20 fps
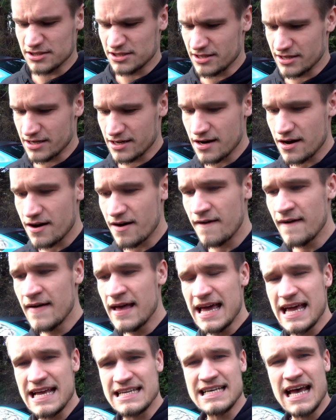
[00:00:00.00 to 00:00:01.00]
So the car
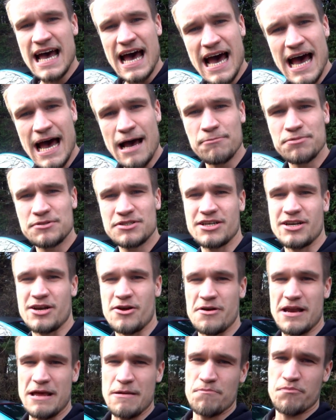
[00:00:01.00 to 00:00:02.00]
is
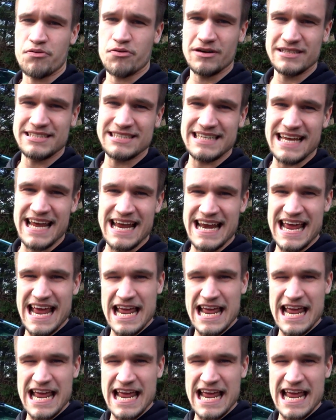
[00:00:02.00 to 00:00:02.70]
absolutely pristine,